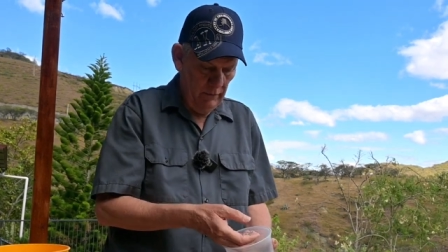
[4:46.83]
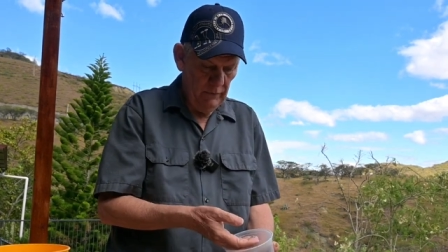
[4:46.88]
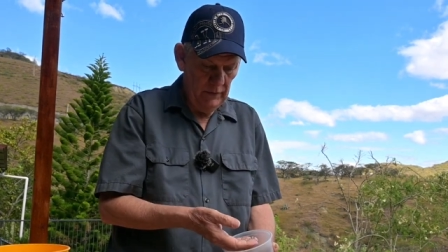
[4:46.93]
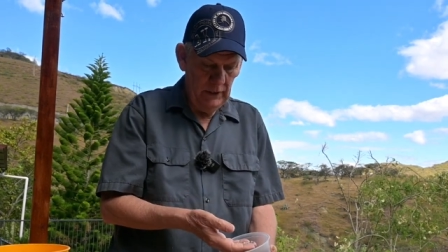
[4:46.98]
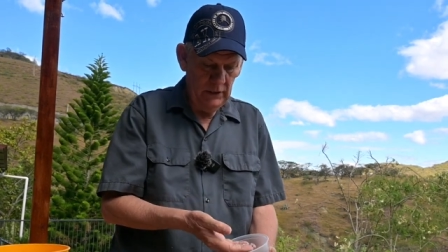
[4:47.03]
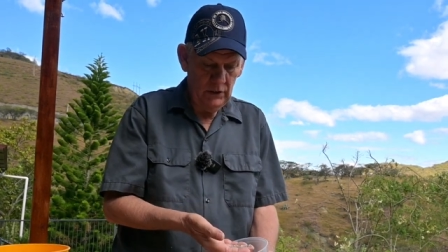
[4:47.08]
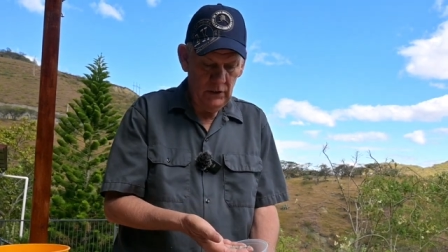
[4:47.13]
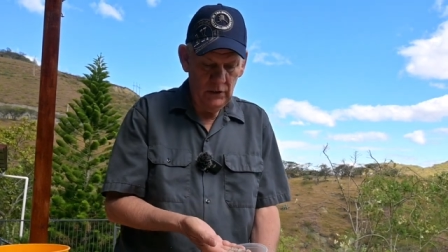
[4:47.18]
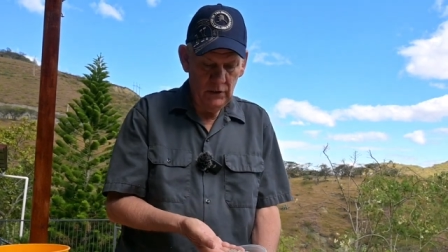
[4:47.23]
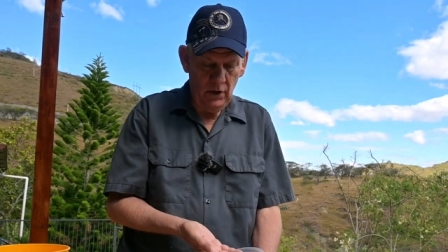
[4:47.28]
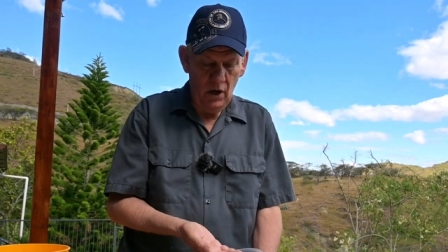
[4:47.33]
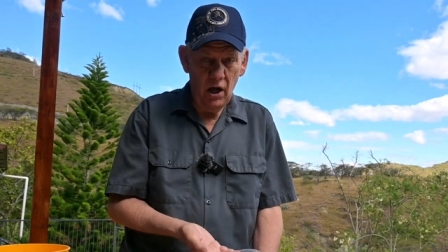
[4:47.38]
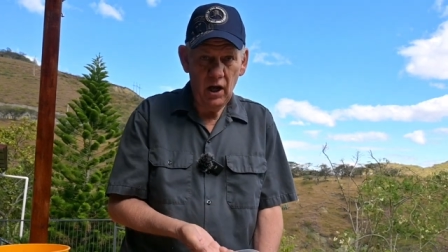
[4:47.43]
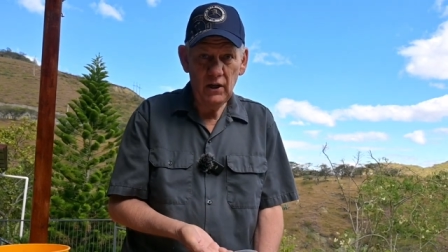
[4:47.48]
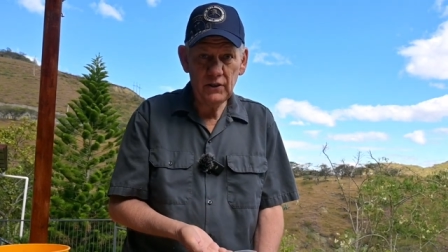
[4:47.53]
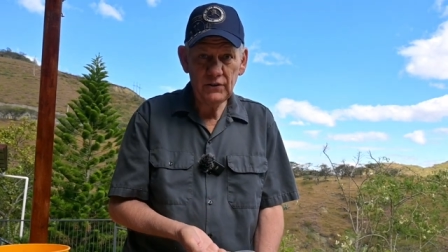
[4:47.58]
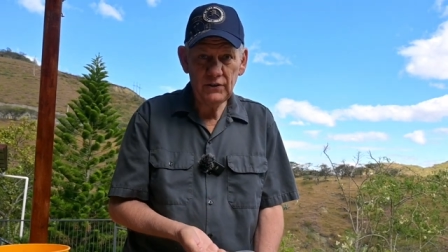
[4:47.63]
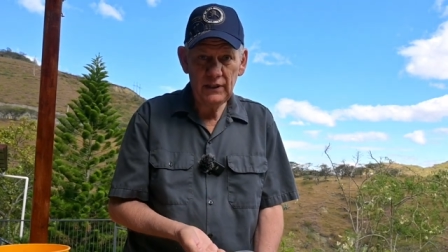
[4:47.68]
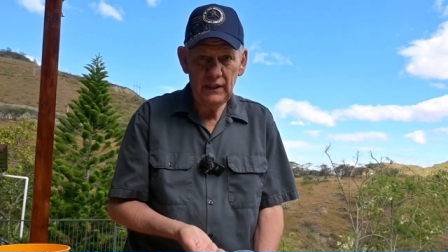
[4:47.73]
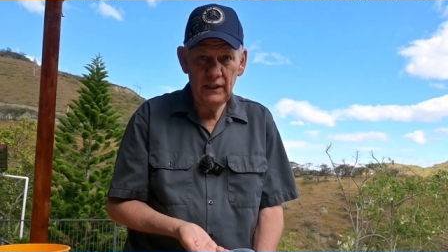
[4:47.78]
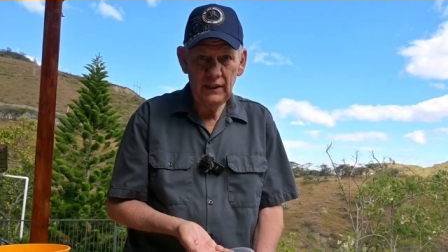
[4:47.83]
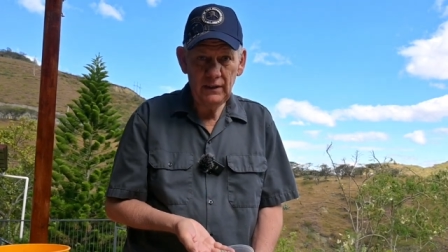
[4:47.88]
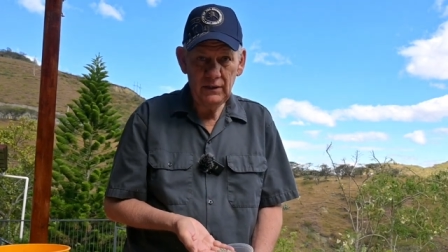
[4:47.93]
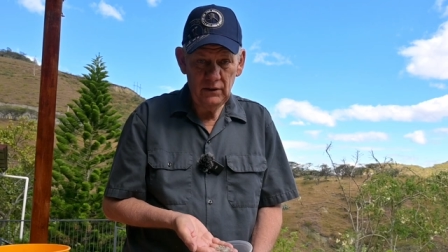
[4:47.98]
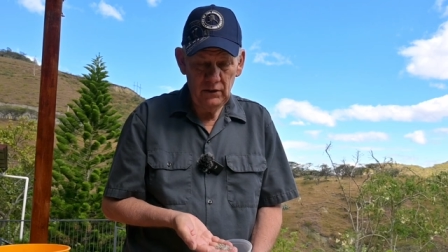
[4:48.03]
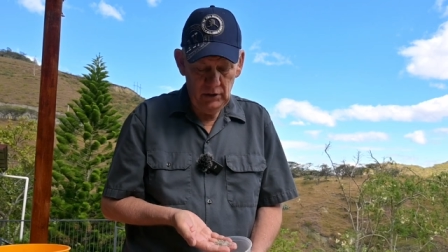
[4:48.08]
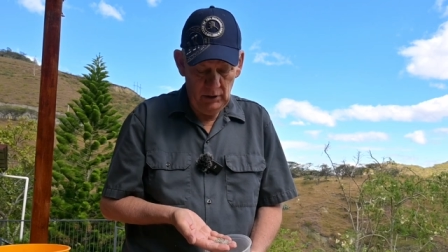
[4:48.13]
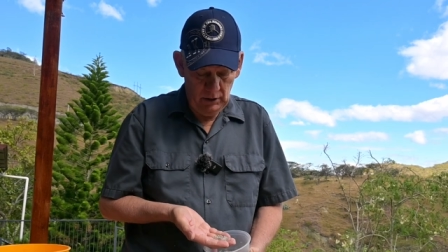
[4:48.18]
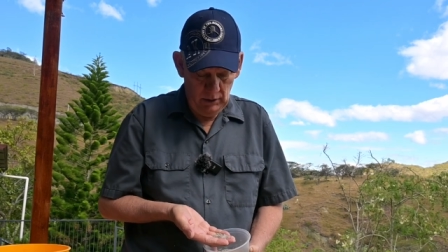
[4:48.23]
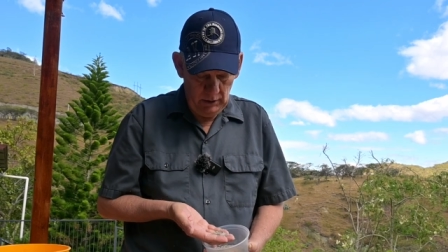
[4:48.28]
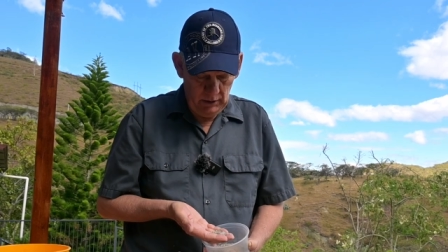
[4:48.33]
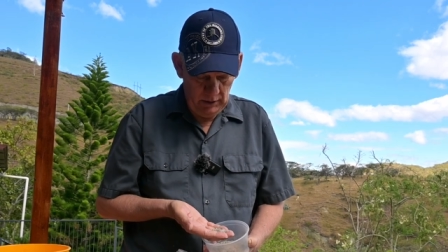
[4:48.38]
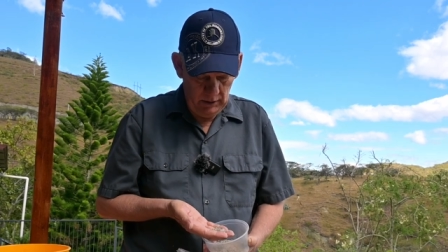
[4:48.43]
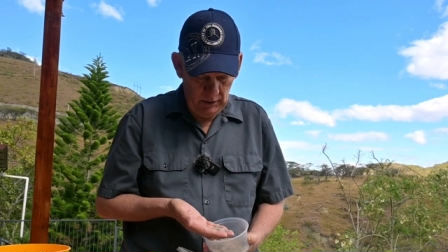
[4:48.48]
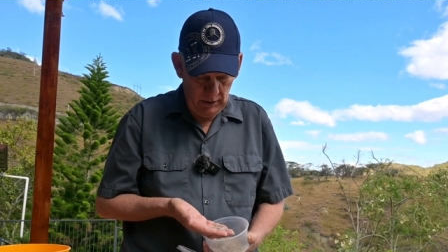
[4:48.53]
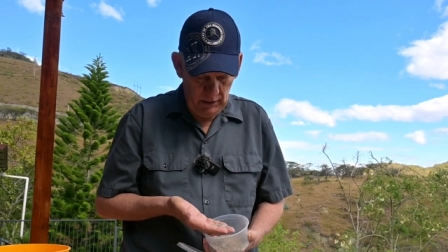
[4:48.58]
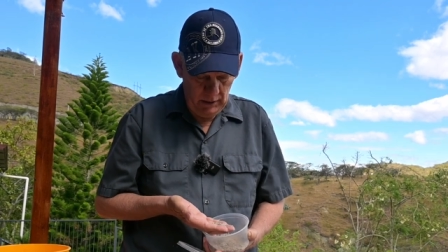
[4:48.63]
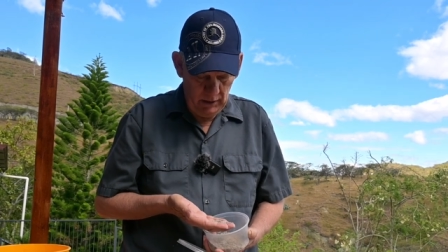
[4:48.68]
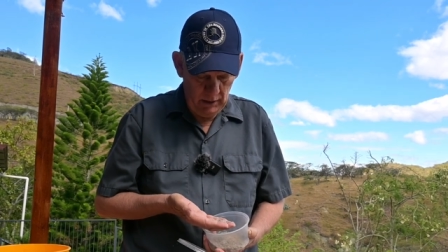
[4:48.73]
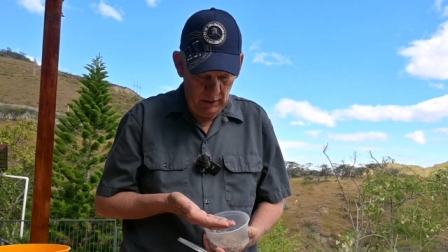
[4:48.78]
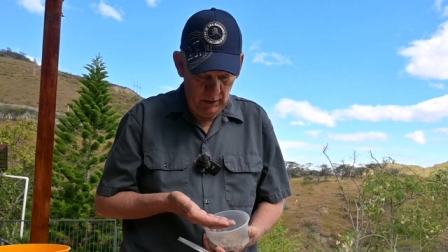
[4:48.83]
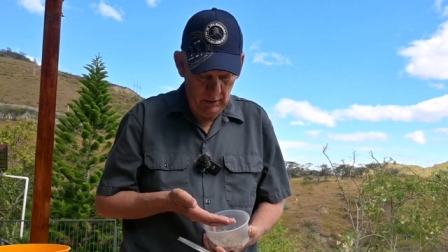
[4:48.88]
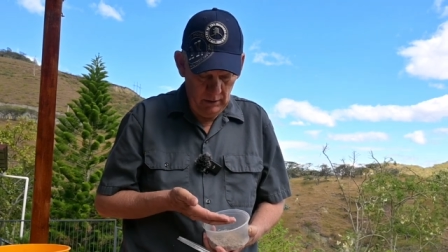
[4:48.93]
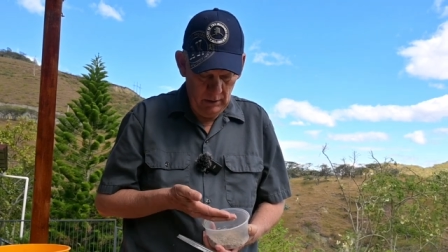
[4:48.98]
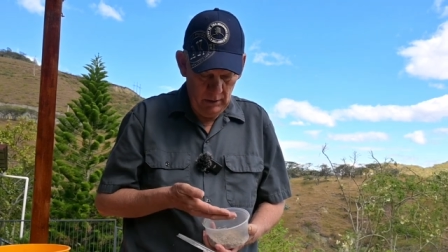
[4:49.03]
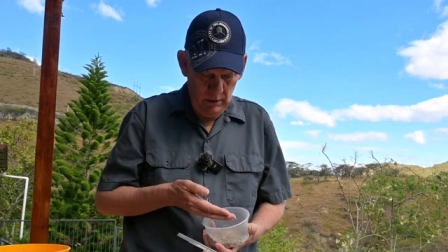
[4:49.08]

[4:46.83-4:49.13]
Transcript: This is all seeds in here.